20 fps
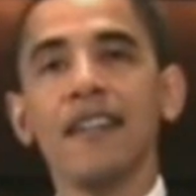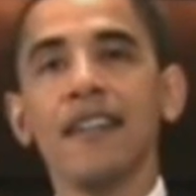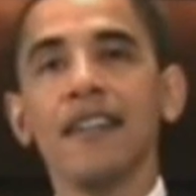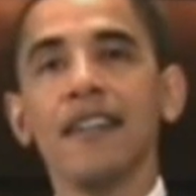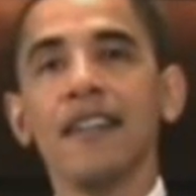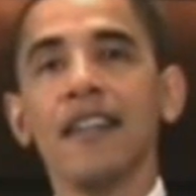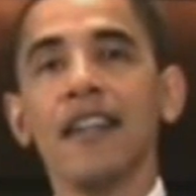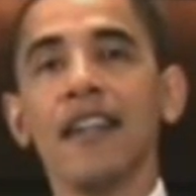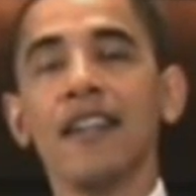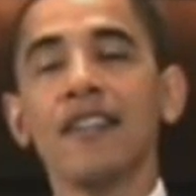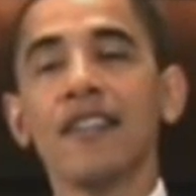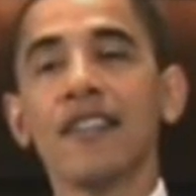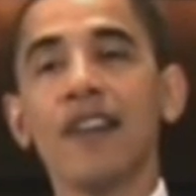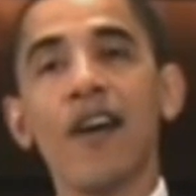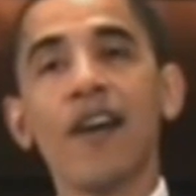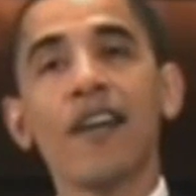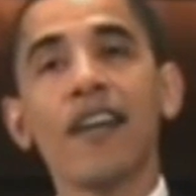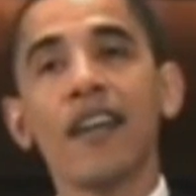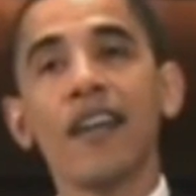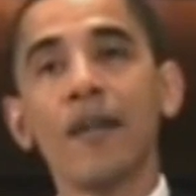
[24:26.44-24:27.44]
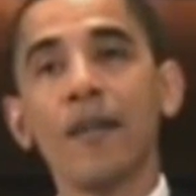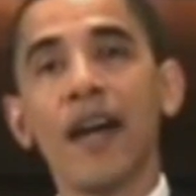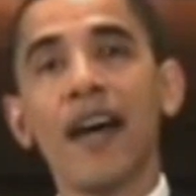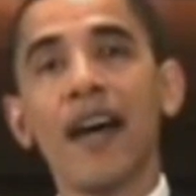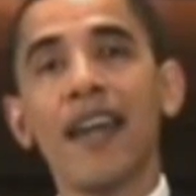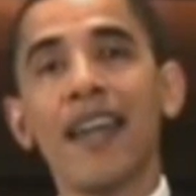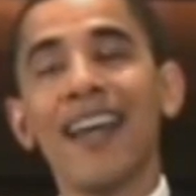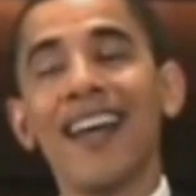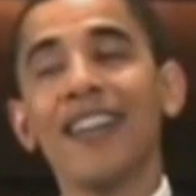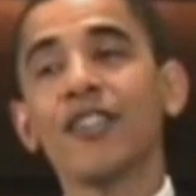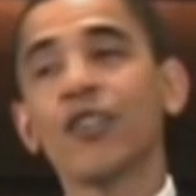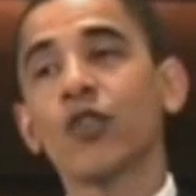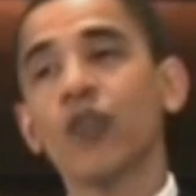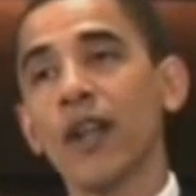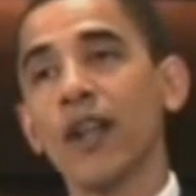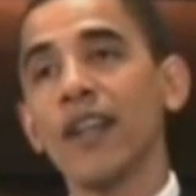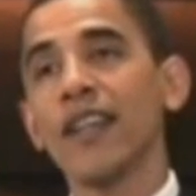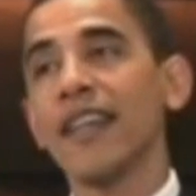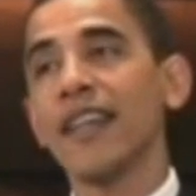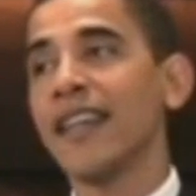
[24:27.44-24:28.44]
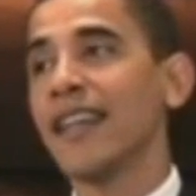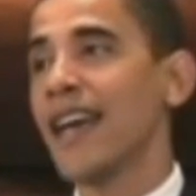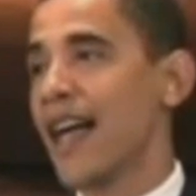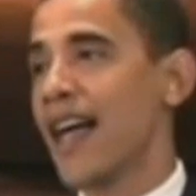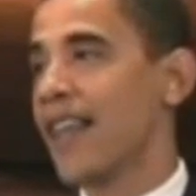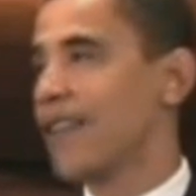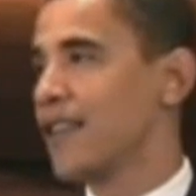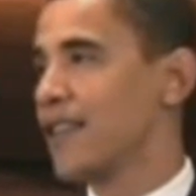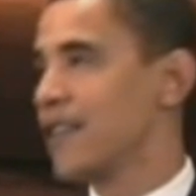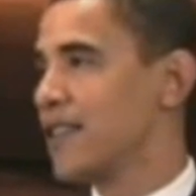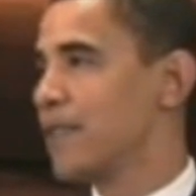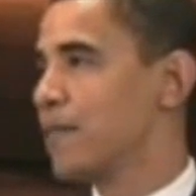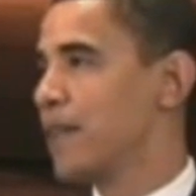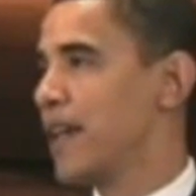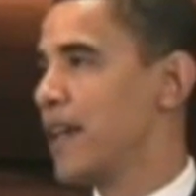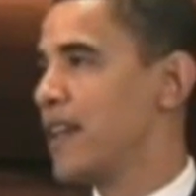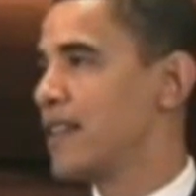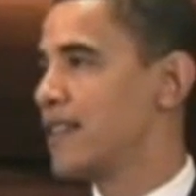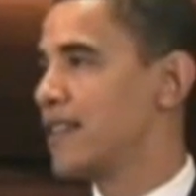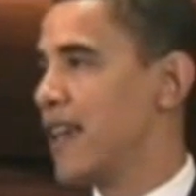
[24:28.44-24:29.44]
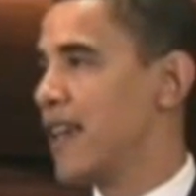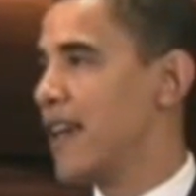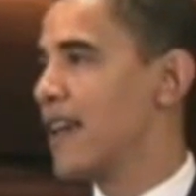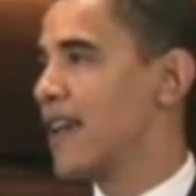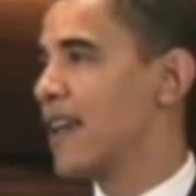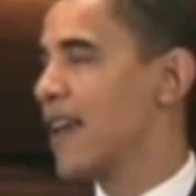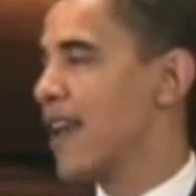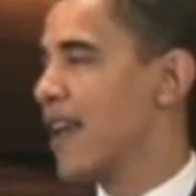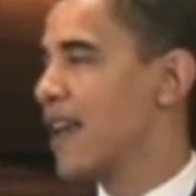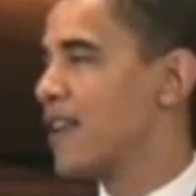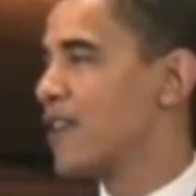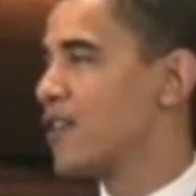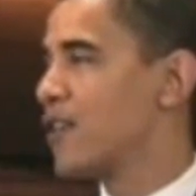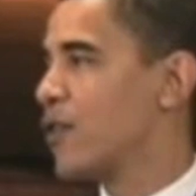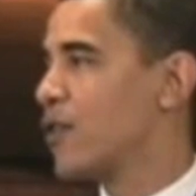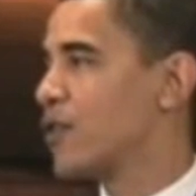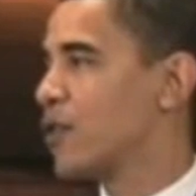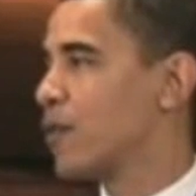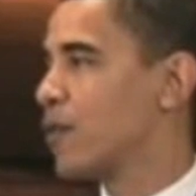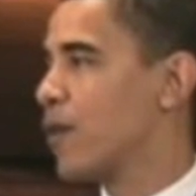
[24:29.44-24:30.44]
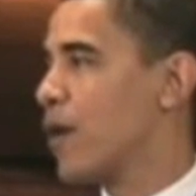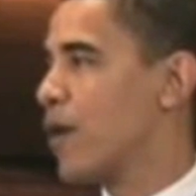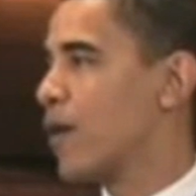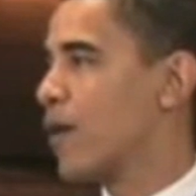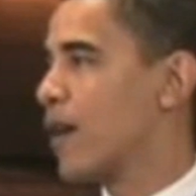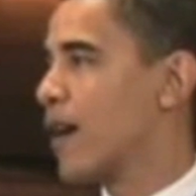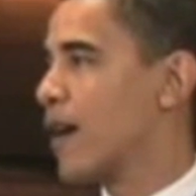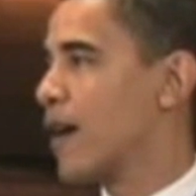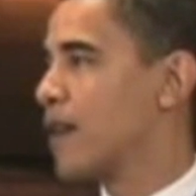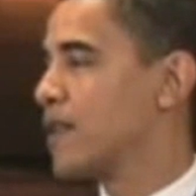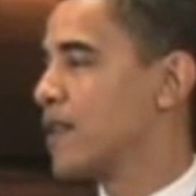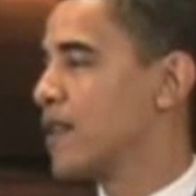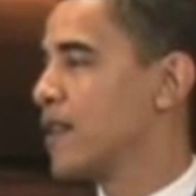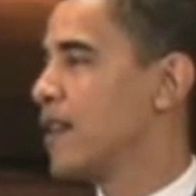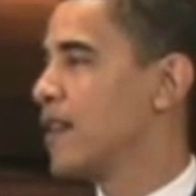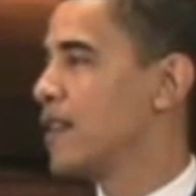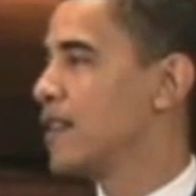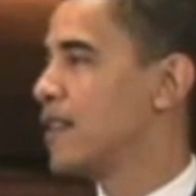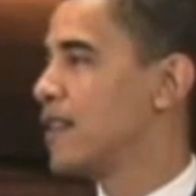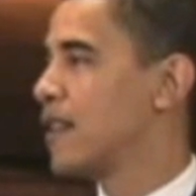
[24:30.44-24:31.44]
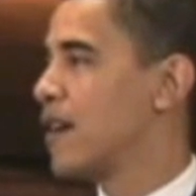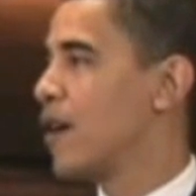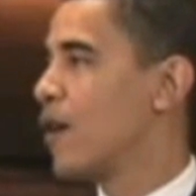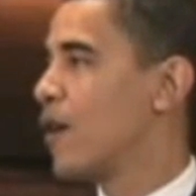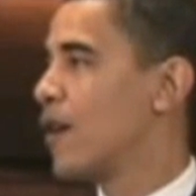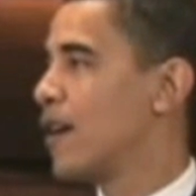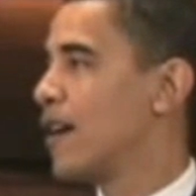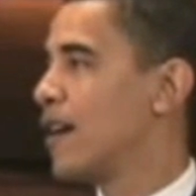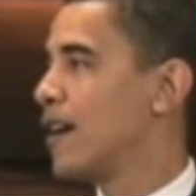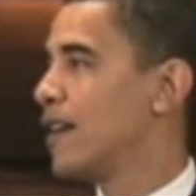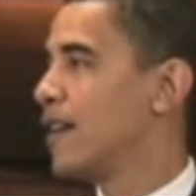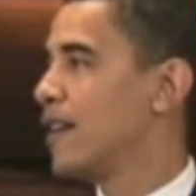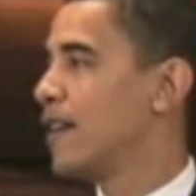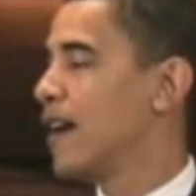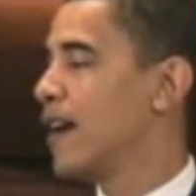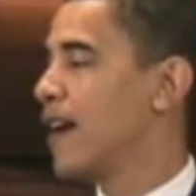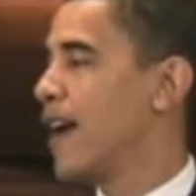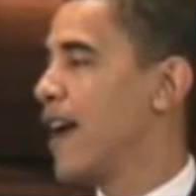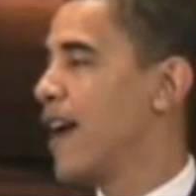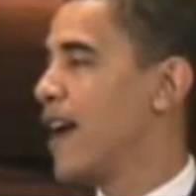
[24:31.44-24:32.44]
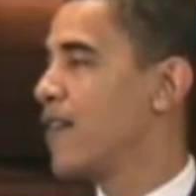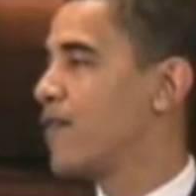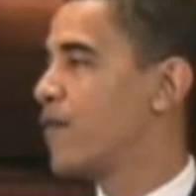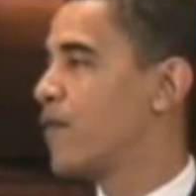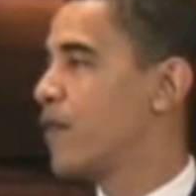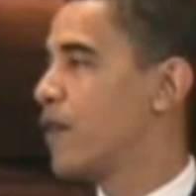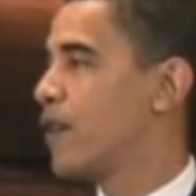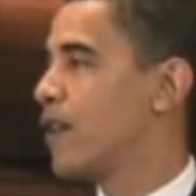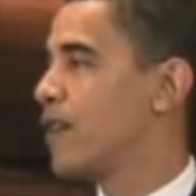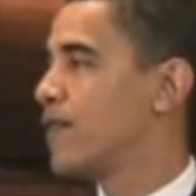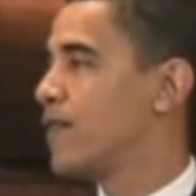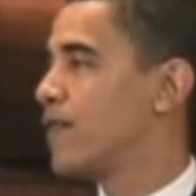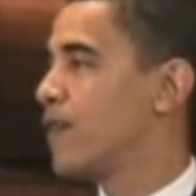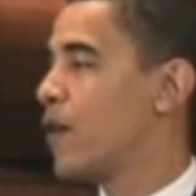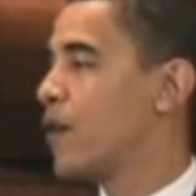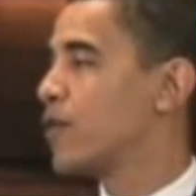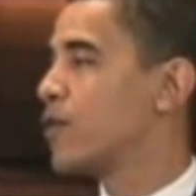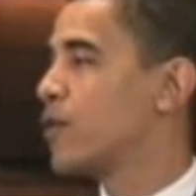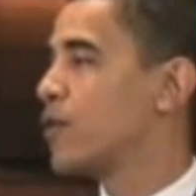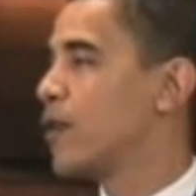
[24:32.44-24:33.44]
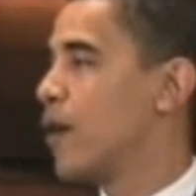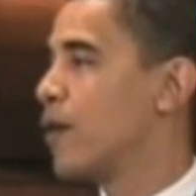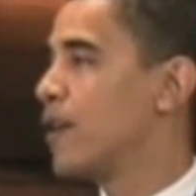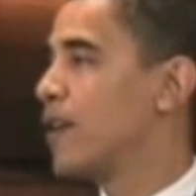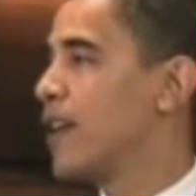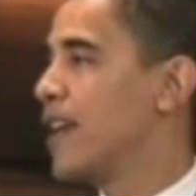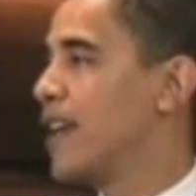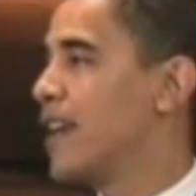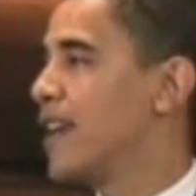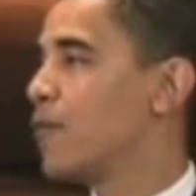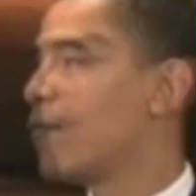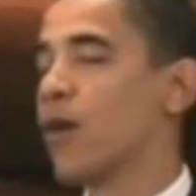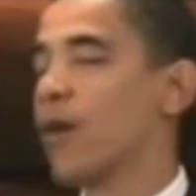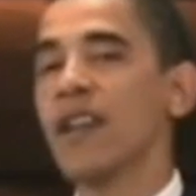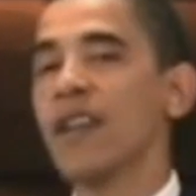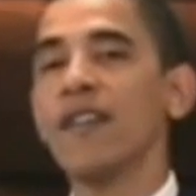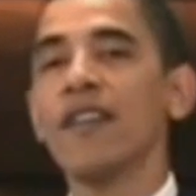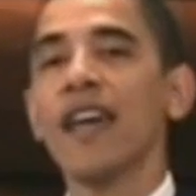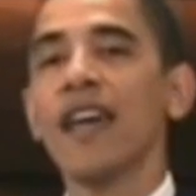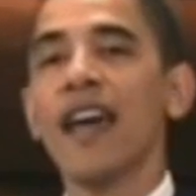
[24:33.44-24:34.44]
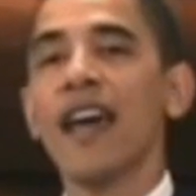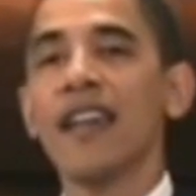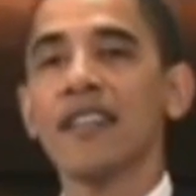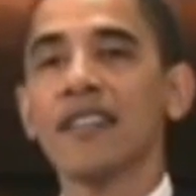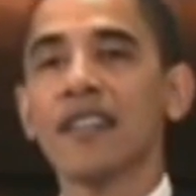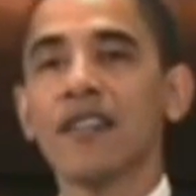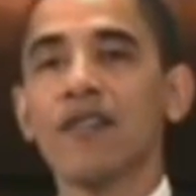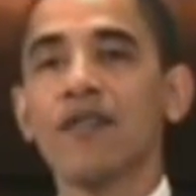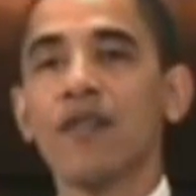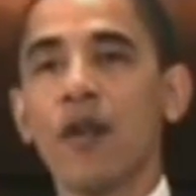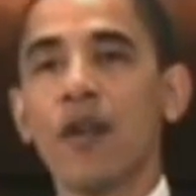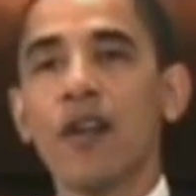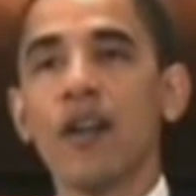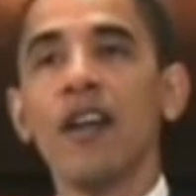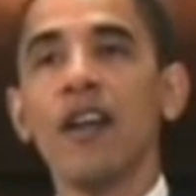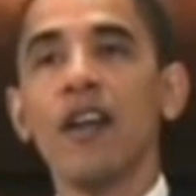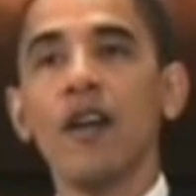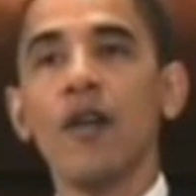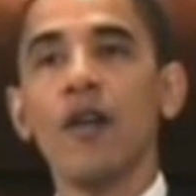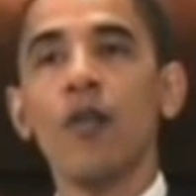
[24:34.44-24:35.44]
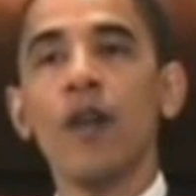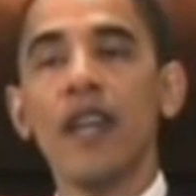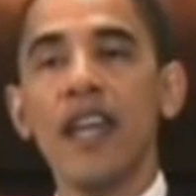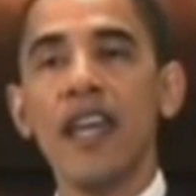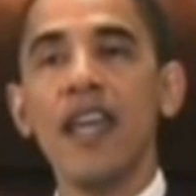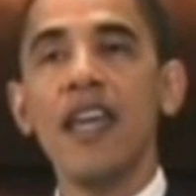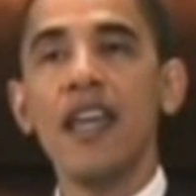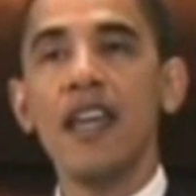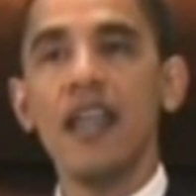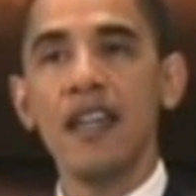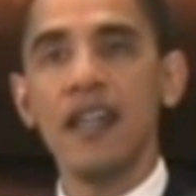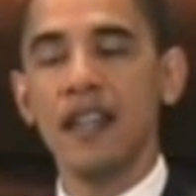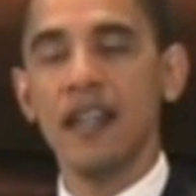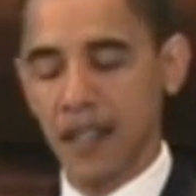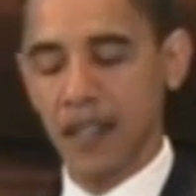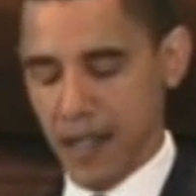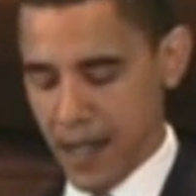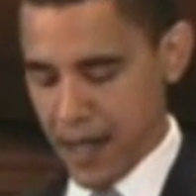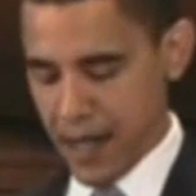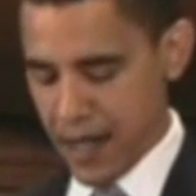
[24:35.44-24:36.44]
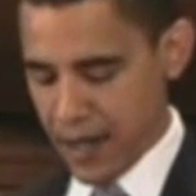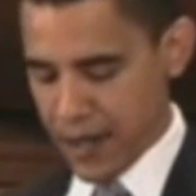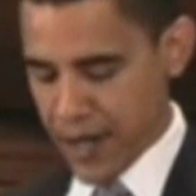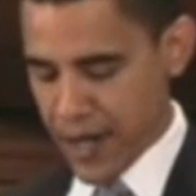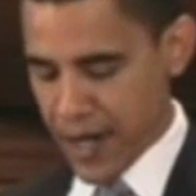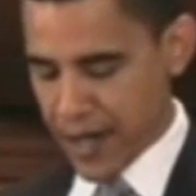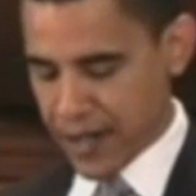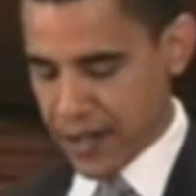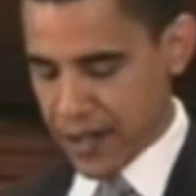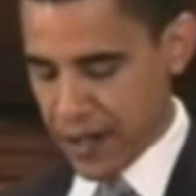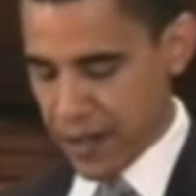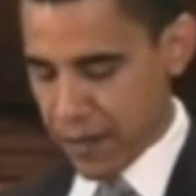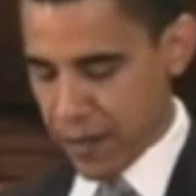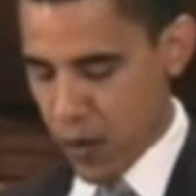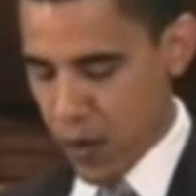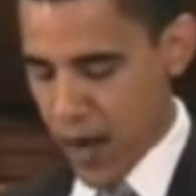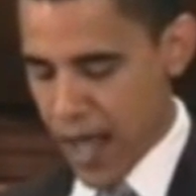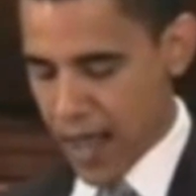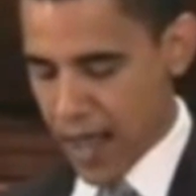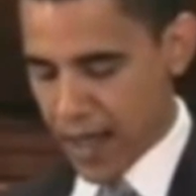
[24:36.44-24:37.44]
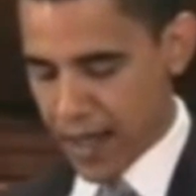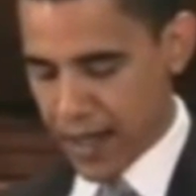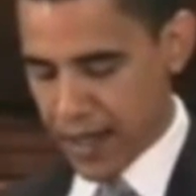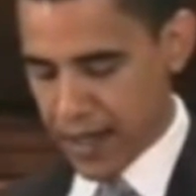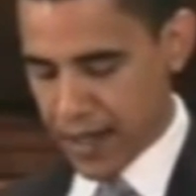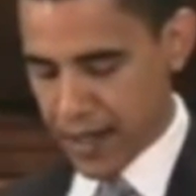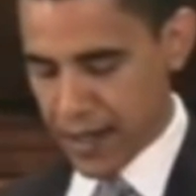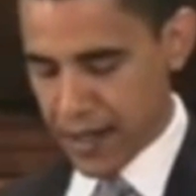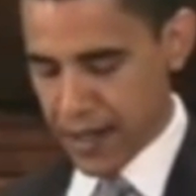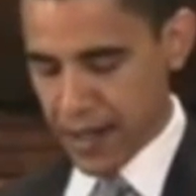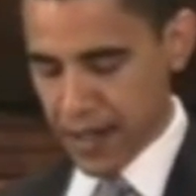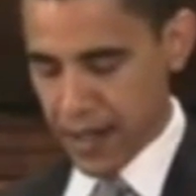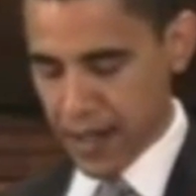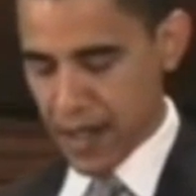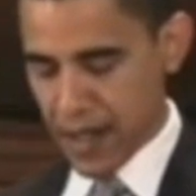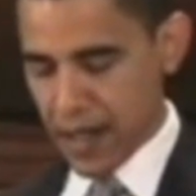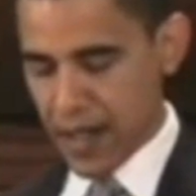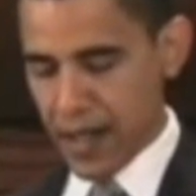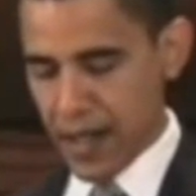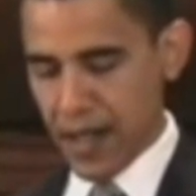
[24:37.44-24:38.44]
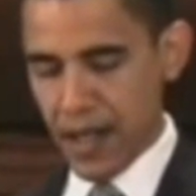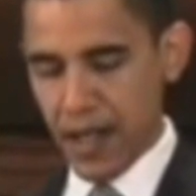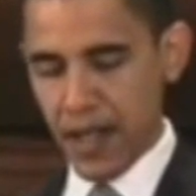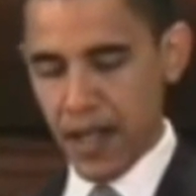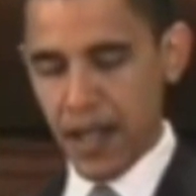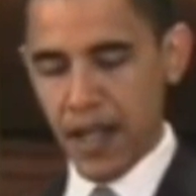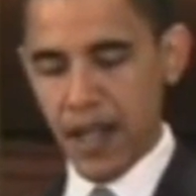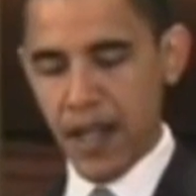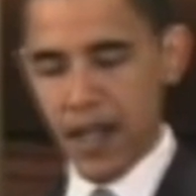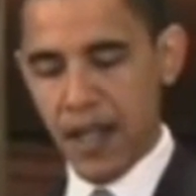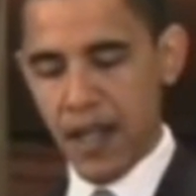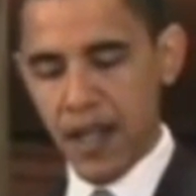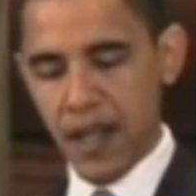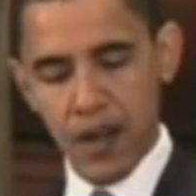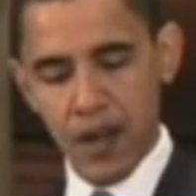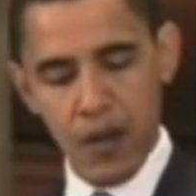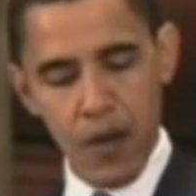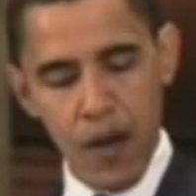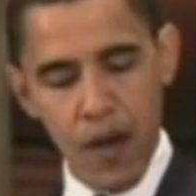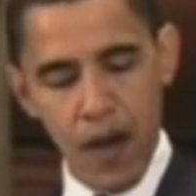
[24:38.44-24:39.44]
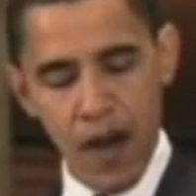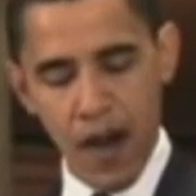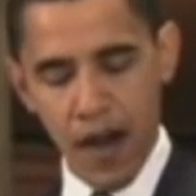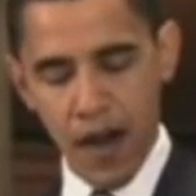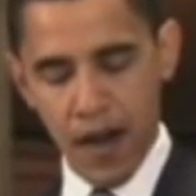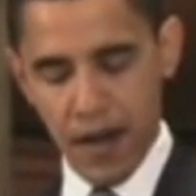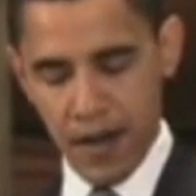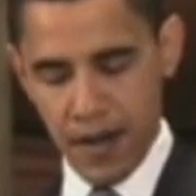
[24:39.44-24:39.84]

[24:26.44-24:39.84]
that is talking about $1 trillion being taken out of social programs to go to a handful of folks who don't need it and weren't even asking for it, we need an injection of morality into our